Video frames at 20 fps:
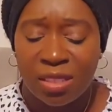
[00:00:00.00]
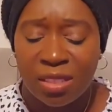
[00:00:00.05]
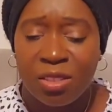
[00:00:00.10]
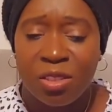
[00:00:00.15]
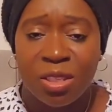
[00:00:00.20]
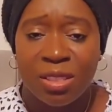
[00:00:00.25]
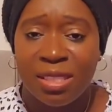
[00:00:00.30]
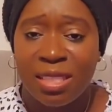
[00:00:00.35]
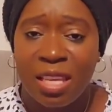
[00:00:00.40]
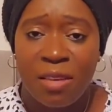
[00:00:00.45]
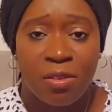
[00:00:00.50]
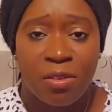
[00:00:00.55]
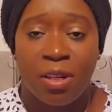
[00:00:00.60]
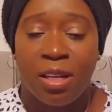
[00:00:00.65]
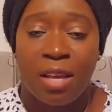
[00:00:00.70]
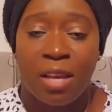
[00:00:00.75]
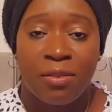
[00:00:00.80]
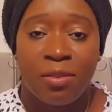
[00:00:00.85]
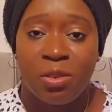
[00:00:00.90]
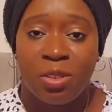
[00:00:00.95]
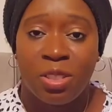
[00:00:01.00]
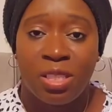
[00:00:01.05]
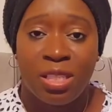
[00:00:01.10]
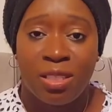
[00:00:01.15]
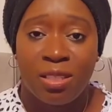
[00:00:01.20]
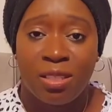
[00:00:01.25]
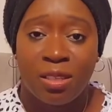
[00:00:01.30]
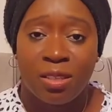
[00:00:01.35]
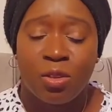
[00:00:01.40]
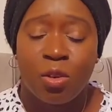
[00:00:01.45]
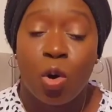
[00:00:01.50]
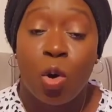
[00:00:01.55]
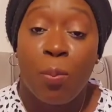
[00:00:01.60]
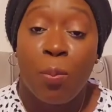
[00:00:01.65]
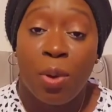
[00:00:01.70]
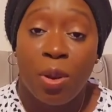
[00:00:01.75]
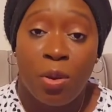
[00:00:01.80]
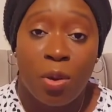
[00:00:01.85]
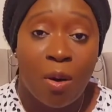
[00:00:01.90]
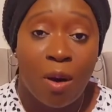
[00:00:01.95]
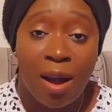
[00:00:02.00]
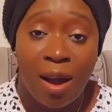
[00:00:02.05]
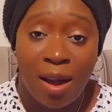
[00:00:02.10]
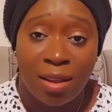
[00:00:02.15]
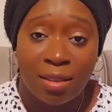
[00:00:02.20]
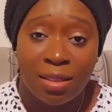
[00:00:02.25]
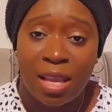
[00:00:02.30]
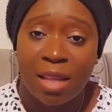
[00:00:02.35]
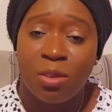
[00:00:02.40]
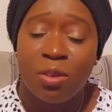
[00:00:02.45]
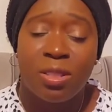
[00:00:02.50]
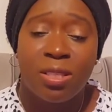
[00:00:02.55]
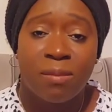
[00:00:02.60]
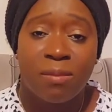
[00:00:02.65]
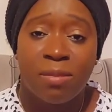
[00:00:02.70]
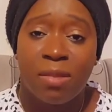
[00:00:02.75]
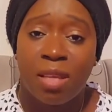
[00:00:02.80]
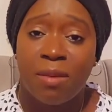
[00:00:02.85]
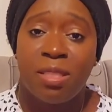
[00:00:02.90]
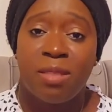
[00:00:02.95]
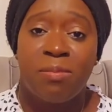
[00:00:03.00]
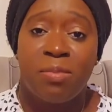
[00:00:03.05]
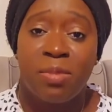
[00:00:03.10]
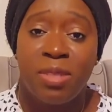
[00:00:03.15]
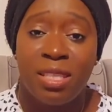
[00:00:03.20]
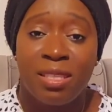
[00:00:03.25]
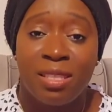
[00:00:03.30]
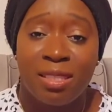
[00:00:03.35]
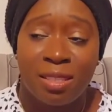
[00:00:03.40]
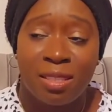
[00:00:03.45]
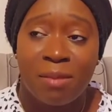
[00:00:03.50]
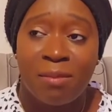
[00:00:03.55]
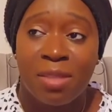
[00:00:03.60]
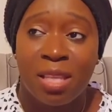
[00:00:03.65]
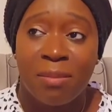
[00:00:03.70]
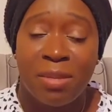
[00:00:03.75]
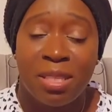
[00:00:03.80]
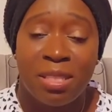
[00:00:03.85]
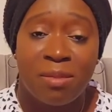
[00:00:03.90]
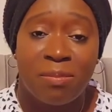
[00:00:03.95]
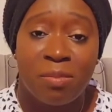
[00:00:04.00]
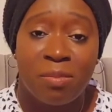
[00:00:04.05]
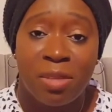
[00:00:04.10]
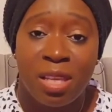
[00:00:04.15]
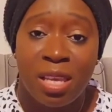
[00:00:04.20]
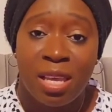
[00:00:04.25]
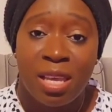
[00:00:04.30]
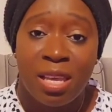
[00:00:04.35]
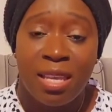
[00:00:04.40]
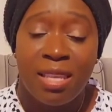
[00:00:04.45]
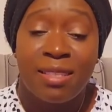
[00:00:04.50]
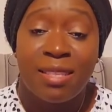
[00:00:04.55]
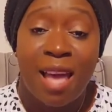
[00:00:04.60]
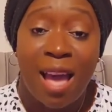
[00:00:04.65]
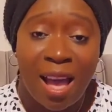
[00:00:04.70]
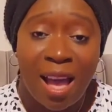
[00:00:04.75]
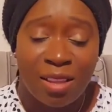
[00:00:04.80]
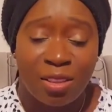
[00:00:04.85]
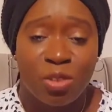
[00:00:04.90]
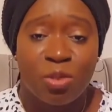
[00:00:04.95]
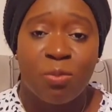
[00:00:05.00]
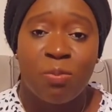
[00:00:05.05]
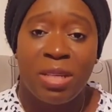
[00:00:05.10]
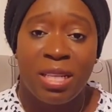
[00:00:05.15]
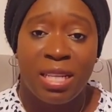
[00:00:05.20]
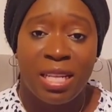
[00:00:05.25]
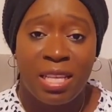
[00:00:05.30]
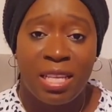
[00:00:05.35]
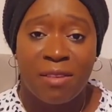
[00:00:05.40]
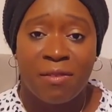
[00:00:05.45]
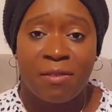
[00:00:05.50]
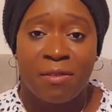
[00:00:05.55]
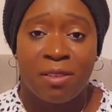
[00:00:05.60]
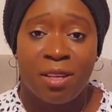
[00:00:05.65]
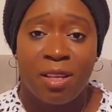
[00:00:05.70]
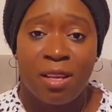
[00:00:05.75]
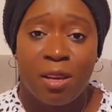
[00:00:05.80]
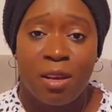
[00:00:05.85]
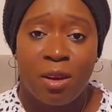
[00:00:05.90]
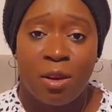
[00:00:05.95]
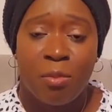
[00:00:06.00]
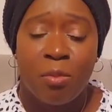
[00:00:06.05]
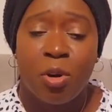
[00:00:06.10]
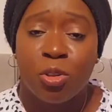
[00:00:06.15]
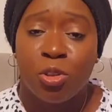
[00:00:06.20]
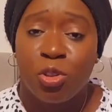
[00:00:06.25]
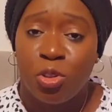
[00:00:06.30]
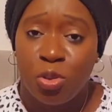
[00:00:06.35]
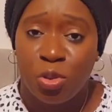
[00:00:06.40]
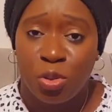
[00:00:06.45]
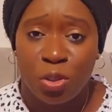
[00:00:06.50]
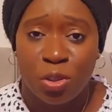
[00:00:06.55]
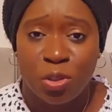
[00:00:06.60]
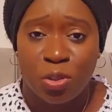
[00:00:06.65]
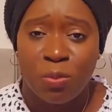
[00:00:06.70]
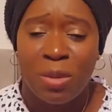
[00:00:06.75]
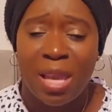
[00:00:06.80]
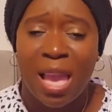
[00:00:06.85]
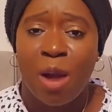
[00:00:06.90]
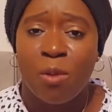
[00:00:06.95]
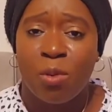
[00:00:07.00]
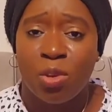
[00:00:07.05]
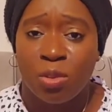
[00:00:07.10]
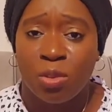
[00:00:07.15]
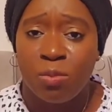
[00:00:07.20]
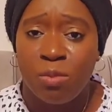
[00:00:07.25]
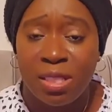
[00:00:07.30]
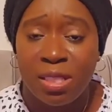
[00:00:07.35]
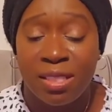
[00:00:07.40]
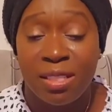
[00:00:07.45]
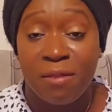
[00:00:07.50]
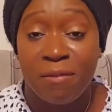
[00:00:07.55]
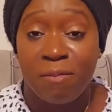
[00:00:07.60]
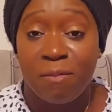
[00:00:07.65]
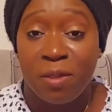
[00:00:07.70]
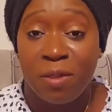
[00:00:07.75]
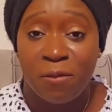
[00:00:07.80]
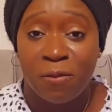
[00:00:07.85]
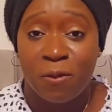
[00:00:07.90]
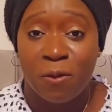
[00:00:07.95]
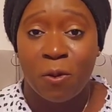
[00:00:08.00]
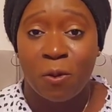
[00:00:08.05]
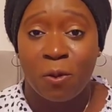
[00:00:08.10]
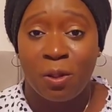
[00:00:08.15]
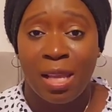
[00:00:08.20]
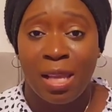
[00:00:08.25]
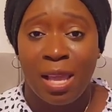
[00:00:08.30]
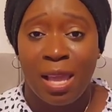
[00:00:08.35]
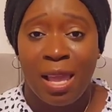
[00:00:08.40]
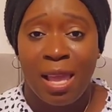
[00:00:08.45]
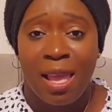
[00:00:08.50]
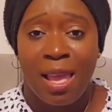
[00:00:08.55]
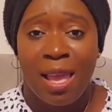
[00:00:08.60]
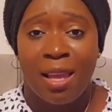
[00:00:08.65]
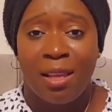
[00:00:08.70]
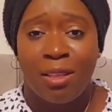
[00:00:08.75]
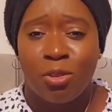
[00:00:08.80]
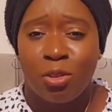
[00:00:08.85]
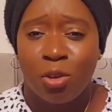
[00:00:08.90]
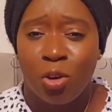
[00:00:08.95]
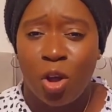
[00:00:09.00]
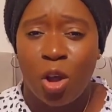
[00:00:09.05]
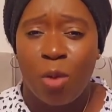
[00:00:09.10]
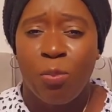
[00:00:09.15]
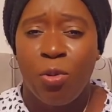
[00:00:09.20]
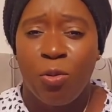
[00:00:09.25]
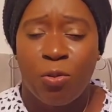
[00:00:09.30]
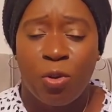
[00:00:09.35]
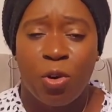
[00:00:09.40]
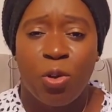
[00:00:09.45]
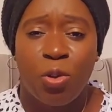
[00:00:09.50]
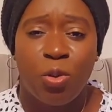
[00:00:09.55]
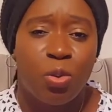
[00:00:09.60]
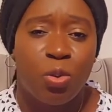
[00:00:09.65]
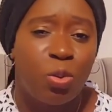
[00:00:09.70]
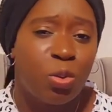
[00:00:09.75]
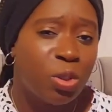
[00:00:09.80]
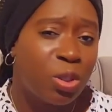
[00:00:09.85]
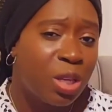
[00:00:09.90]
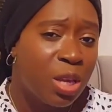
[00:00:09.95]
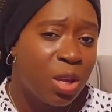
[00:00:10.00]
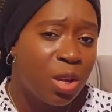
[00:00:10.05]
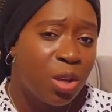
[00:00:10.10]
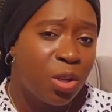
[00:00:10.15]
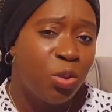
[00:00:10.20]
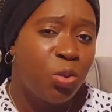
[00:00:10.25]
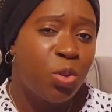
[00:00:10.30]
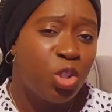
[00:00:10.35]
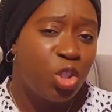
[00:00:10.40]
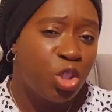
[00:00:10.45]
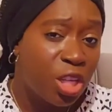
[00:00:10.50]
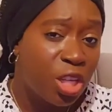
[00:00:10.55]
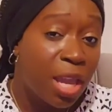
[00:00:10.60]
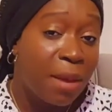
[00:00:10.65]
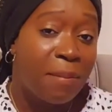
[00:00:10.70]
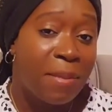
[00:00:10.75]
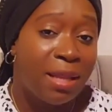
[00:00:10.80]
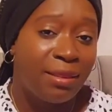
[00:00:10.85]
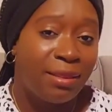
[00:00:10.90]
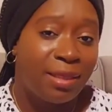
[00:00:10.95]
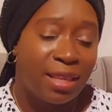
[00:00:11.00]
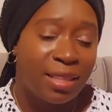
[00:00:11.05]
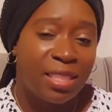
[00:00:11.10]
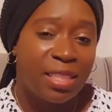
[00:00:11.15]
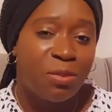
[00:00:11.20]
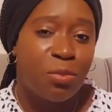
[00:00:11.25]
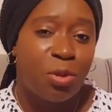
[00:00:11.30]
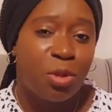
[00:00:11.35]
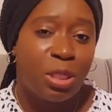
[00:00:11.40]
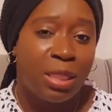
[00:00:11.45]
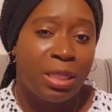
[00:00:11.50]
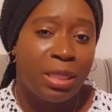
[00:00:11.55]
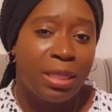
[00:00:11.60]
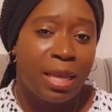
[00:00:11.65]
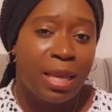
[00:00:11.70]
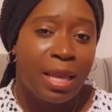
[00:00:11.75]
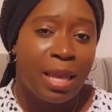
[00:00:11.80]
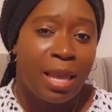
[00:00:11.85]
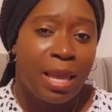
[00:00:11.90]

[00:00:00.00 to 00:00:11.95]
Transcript: just give your life to Jesus. Open your heart. I know sometimes it's hard to believe. But trust me, I was missing before. And to come before you to share my testimony